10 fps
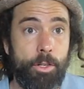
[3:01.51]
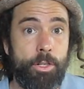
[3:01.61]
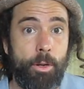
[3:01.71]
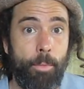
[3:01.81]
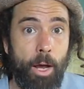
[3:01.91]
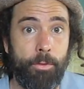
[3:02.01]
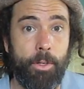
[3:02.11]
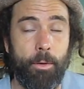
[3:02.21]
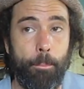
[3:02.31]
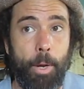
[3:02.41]
there's some out
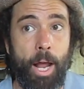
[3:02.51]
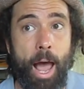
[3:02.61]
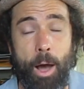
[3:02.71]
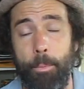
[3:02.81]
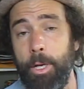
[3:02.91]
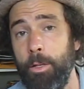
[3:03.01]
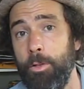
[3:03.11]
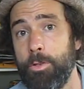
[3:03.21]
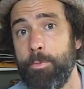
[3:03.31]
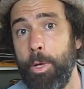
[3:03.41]
there, but how many of
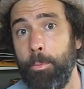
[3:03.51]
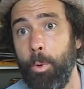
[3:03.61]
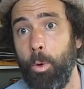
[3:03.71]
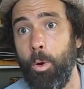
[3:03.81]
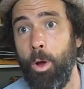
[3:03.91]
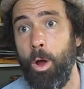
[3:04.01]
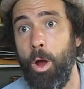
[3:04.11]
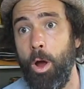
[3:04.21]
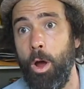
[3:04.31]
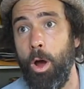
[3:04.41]
those people
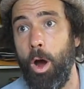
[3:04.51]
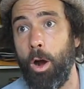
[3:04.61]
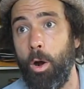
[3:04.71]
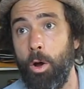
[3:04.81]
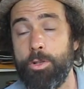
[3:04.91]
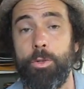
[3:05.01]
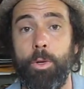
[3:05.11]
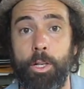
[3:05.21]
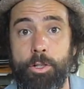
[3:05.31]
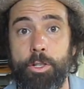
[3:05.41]
are
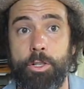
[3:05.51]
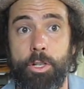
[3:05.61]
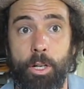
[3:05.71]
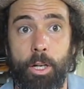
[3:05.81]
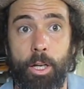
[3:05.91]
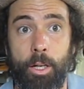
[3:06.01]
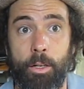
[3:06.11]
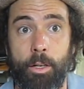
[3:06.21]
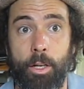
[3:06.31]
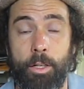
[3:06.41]
also interested
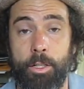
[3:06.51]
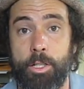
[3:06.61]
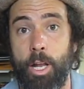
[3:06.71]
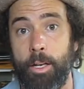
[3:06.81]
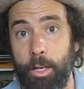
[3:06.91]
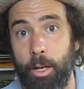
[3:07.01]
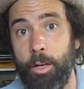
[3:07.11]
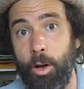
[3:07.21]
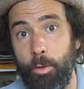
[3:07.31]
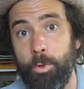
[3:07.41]
in setting
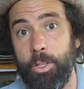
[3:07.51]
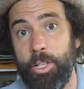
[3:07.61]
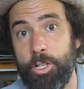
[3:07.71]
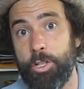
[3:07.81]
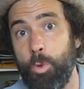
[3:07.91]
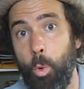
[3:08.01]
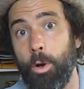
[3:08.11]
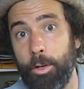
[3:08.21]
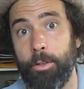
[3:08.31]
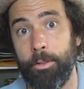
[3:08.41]
a religious
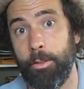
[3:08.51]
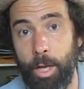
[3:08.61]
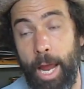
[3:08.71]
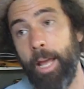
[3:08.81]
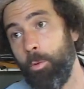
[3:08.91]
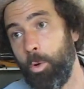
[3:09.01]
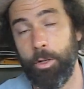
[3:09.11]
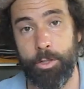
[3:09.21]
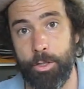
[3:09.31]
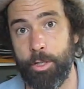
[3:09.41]
order and
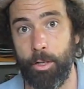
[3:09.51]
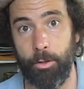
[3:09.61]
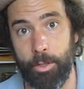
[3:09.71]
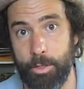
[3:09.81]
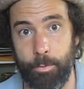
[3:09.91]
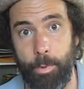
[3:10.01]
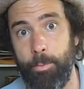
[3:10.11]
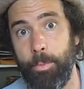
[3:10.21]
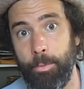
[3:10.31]
want to just kill innocent people?